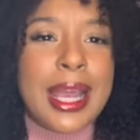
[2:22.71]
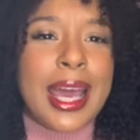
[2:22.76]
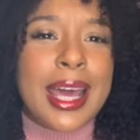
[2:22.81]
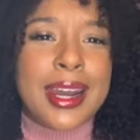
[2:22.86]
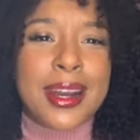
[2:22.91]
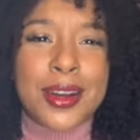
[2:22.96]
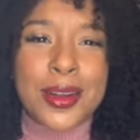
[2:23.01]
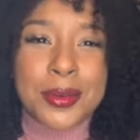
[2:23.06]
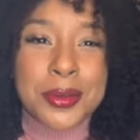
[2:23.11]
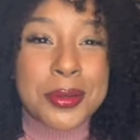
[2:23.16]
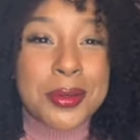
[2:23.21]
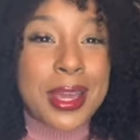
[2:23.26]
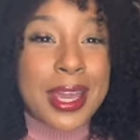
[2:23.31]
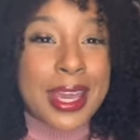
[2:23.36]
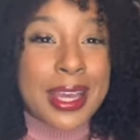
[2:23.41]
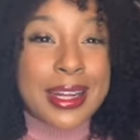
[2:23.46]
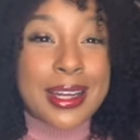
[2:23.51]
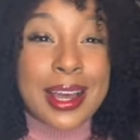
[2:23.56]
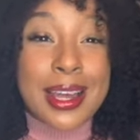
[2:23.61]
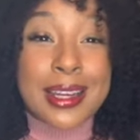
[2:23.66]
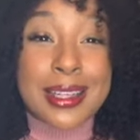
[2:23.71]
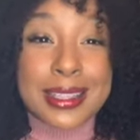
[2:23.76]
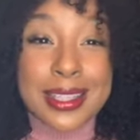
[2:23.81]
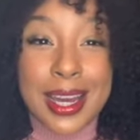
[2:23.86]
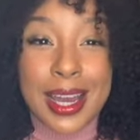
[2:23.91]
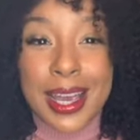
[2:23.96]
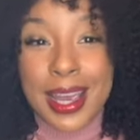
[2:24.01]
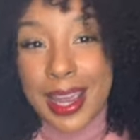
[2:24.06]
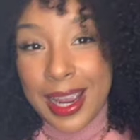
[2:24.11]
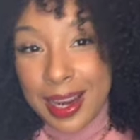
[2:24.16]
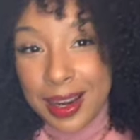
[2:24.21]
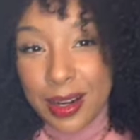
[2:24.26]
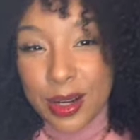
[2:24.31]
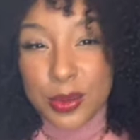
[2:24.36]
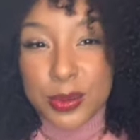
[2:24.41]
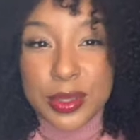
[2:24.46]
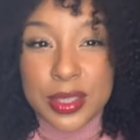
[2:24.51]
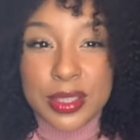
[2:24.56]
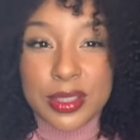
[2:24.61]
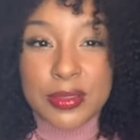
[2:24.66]
And I know you can kind of dye
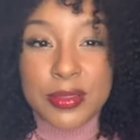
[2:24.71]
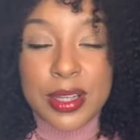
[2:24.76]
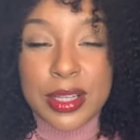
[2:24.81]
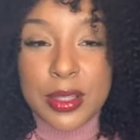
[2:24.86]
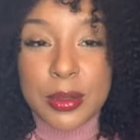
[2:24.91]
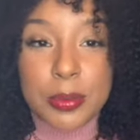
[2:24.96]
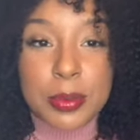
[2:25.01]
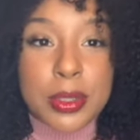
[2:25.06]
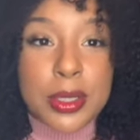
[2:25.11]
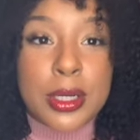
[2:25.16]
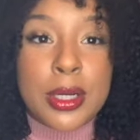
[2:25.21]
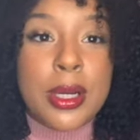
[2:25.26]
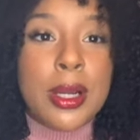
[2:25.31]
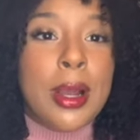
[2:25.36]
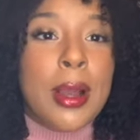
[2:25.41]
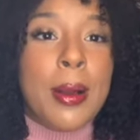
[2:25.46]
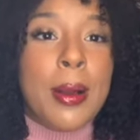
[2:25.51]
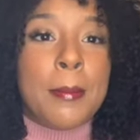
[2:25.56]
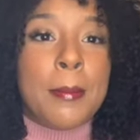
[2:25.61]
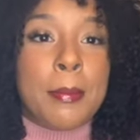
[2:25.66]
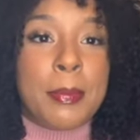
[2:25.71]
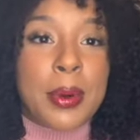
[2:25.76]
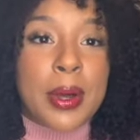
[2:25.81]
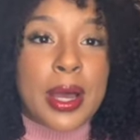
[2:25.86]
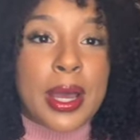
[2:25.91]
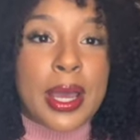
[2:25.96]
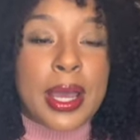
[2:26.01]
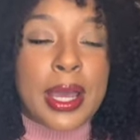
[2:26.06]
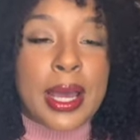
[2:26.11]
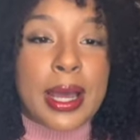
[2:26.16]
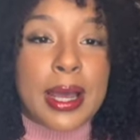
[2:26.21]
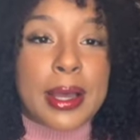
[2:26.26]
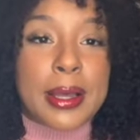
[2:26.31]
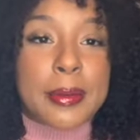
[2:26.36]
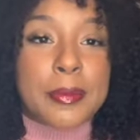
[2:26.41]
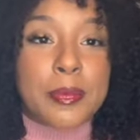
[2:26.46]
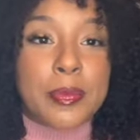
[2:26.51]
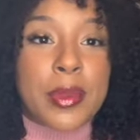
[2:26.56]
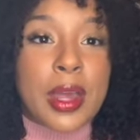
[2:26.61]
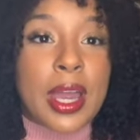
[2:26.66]
hair with a developer, but
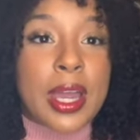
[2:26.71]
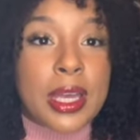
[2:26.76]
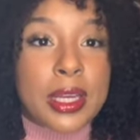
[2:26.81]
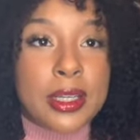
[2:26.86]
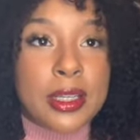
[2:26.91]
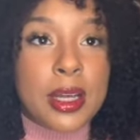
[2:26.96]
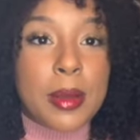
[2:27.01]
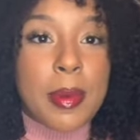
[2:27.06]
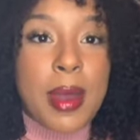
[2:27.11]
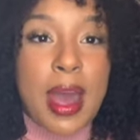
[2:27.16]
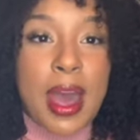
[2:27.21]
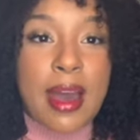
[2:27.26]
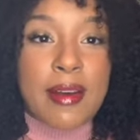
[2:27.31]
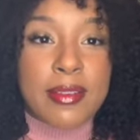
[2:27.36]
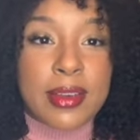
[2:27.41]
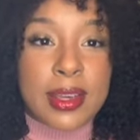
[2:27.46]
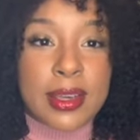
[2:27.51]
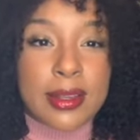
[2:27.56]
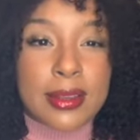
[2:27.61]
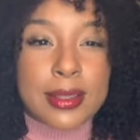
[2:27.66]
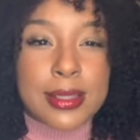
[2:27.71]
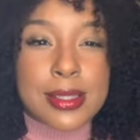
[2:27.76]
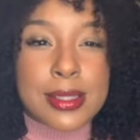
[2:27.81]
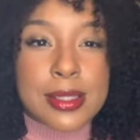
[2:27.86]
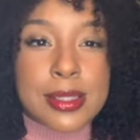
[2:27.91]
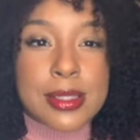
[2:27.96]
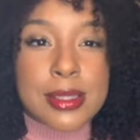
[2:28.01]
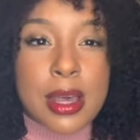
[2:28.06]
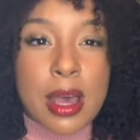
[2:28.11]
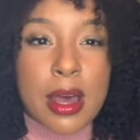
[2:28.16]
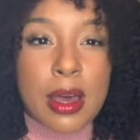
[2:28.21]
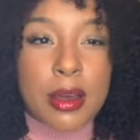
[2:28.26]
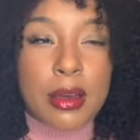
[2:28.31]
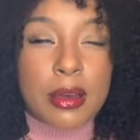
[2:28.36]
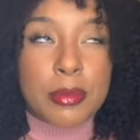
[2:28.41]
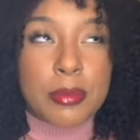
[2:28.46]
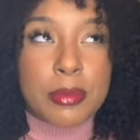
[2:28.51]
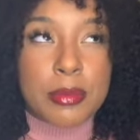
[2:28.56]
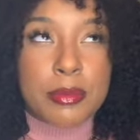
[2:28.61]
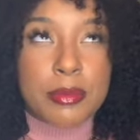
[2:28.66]
I ended up having this,
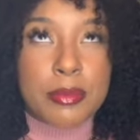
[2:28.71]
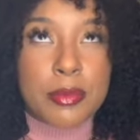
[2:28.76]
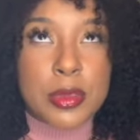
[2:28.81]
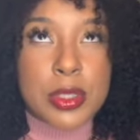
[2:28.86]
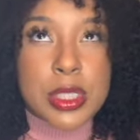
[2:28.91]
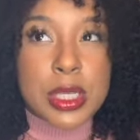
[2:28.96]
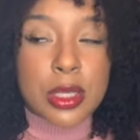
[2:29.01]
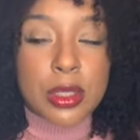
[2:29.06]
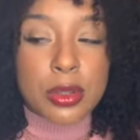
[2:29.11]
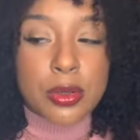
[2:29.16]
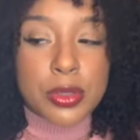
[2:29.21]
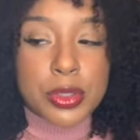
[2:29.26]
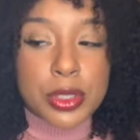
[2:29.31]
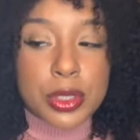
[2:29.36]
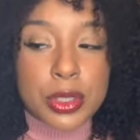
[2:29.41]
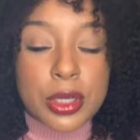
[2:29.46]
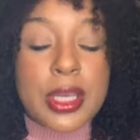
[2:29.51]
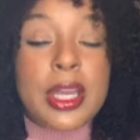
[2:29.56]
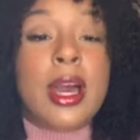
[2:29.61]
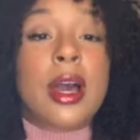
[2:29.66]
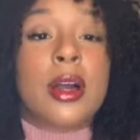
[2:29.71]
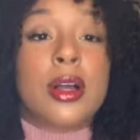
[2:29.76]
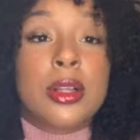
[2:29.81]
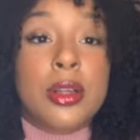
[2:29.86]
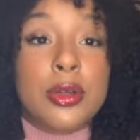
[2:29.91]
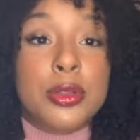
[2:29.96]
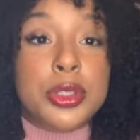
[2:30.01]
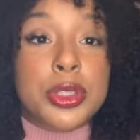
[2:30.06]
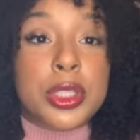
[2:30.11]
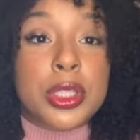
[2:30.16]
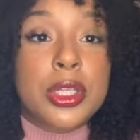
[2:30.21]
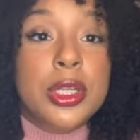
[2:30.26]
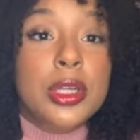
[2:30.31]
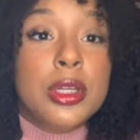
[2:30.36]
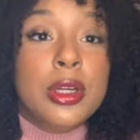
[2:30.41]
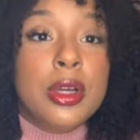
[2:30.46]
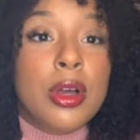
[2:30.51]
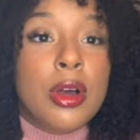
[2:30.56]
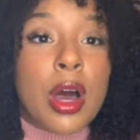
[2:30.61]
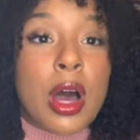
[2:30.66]
was it closure? Yeah, closure
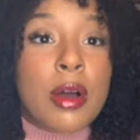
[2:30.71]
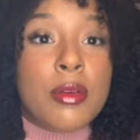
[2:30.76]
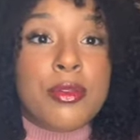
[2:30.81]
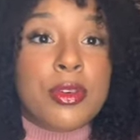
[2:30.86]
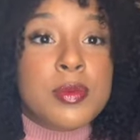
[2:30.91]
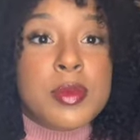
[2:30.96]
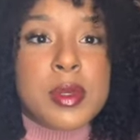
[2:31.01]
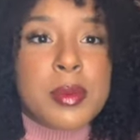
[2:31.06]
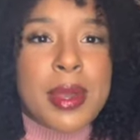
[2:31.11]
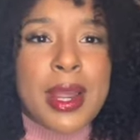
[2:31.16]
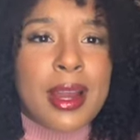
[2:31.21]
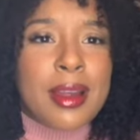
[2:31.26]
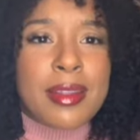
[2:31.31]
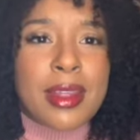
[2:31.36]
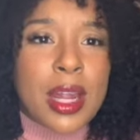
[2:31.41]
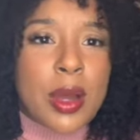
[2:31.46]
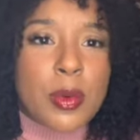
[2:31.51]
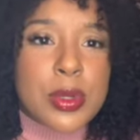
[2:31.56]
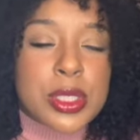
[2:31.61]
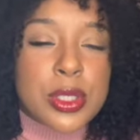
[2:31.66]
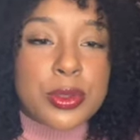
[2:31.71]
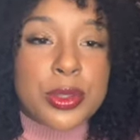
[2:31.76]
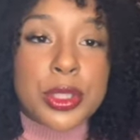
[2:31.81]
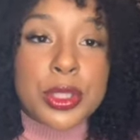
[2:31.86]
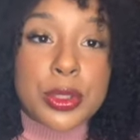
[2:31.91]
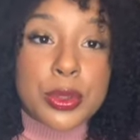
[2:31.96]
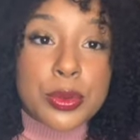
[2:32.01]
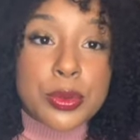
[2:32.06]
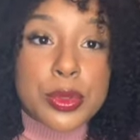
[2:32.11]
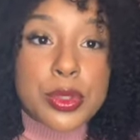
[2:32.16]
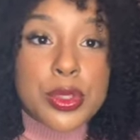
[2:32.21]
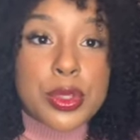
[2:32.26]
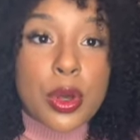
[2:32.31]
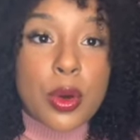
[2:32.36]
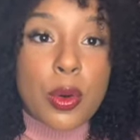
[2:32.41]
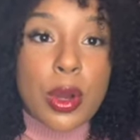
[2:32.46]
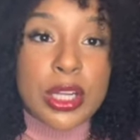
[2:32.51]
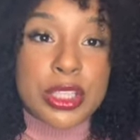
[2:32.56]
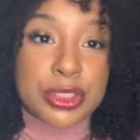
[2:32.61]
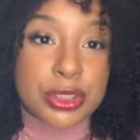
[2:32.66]
from some hair that I wasn't going to use.
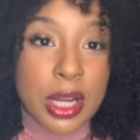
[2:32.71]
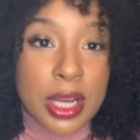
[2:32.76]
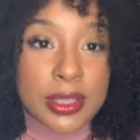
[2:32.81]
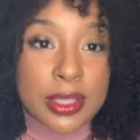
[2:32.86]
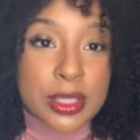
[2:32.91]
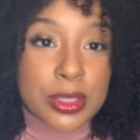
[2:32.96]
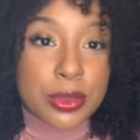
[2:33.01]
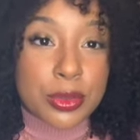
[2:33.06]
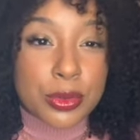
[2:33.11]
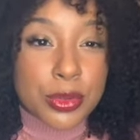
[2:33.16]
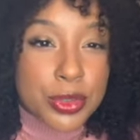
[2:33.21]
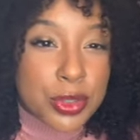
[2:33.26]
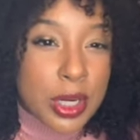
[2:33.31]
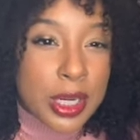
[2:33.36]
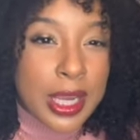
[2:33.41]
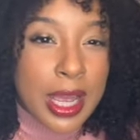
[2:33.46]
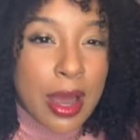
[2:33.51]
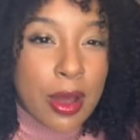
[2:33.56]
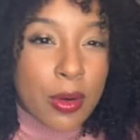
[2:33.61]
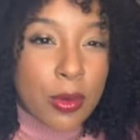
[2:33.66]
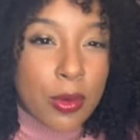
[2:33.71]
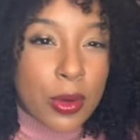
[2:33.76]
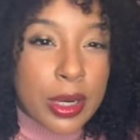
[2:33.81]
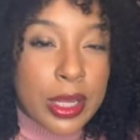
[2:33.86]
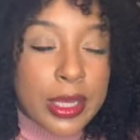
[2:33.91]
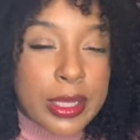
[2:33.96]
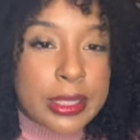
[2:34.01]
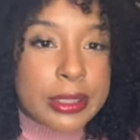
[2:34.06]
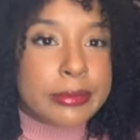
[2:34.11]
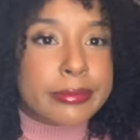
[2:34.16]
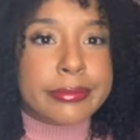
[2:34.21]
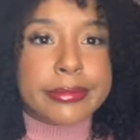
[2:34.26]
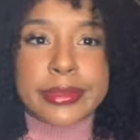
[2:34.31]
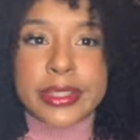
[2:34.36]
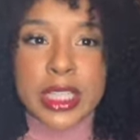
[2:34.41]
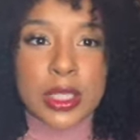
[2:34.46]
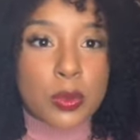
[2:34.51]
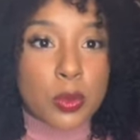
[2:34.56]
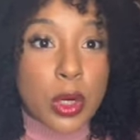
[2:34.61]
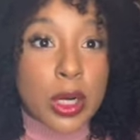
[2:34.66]
So I tried this little trick out on it.
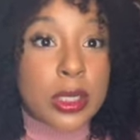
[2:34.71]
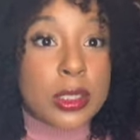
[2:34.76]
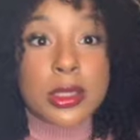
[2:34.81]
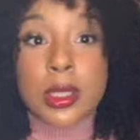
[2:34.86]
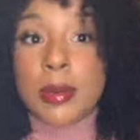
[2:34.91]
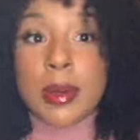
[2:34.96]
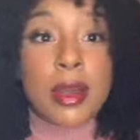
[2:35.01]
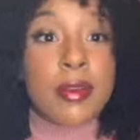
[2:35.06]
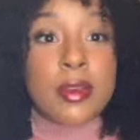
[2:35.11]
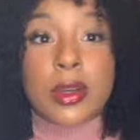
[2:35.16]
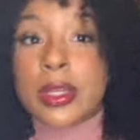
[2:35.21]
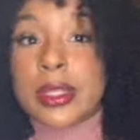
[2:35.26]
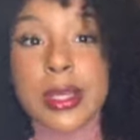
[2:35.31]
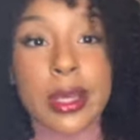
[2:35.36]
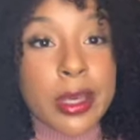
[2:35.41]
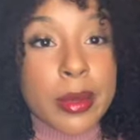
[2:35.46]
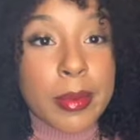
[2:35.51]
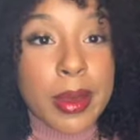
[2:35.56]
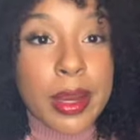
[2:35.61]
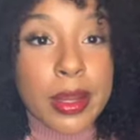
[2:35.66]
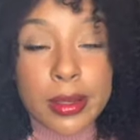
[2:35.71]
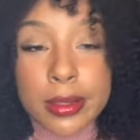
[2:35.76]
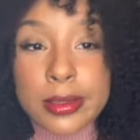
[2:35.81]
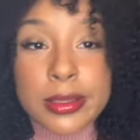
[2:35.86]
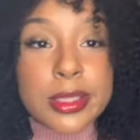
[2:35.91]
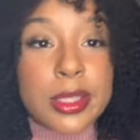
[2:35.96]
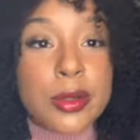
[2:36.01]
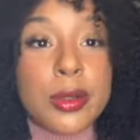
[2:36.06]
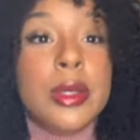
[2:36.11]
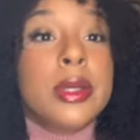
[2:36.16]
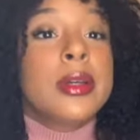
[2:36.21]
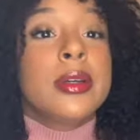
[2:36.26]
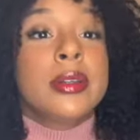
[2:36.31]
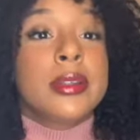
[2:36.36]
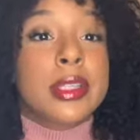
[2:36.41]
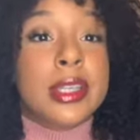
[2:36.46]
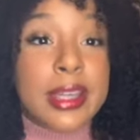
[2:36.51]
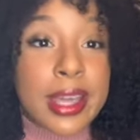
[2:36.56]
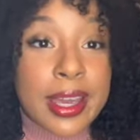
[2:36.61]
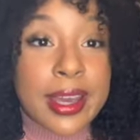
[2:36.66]
Didn't work, so I'm not even going to tell you about it. So
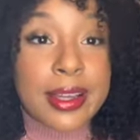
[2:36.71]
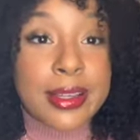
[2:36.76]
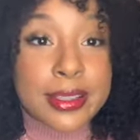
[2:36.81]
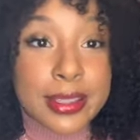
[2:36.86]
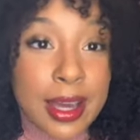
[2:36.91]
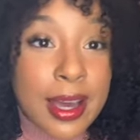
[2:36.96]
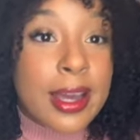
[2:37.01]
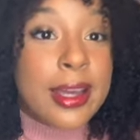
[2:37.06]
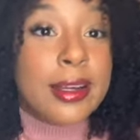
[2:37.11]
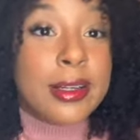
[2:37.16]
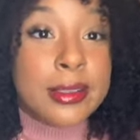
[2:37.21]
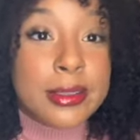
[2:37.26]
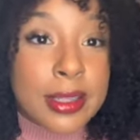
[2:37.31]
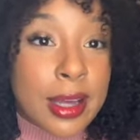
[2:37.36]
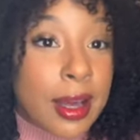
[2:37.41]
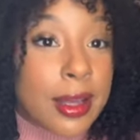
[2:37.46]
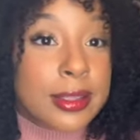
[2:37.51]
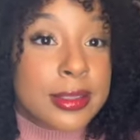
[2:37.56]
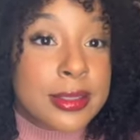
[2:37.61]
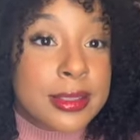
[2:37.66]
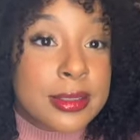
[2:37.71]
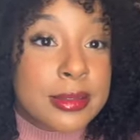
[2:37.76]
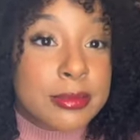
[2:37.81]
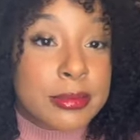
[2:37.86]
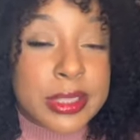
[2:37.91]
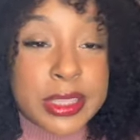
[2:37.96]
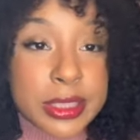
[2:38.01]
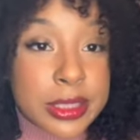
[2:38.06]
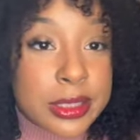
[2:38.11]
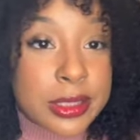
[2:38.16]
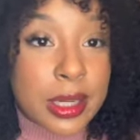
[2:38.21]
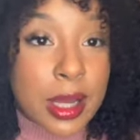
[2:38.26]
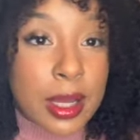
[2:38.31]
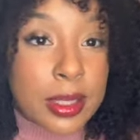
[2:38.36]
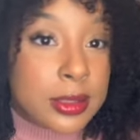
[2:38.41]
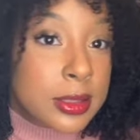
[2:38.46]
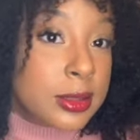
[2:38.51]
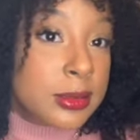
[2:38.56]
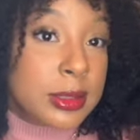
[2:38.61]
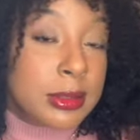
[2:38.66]
you can't dye knots, bleach the
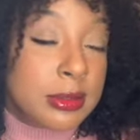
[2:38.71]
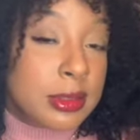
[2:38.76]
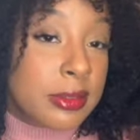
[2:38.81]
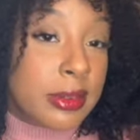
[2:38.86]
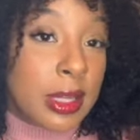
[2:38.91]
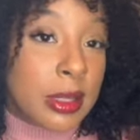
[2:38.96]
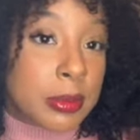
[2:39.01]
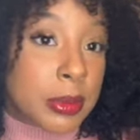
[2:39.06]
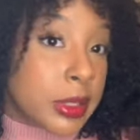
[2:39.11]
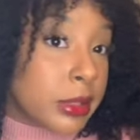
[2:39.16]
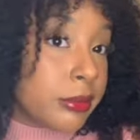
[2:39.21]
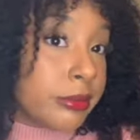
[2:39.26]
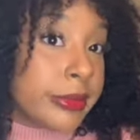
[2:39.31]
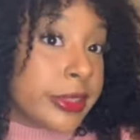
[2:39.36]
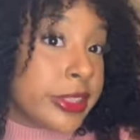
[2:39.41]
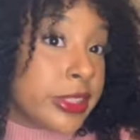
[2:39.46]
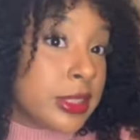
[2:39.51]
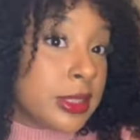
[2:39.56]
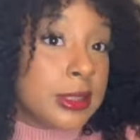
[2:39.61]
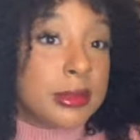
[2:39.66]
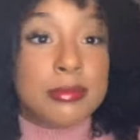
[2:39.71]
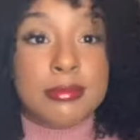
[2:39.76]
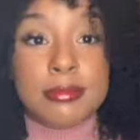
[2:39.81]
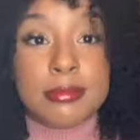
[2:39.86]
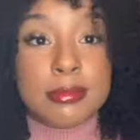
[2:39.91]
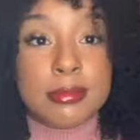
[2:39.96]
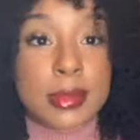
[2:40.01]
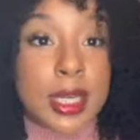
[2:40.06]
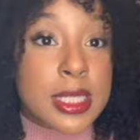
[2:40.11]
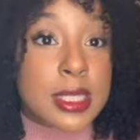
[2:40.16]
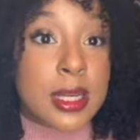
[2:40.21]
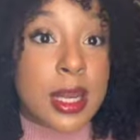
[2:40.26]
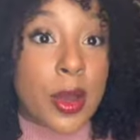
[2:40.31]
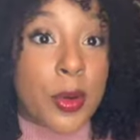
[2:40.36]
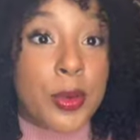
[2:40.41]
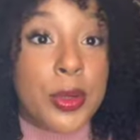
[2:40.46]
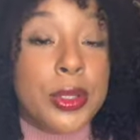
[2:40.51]
knots with developer. It's just, it's a no.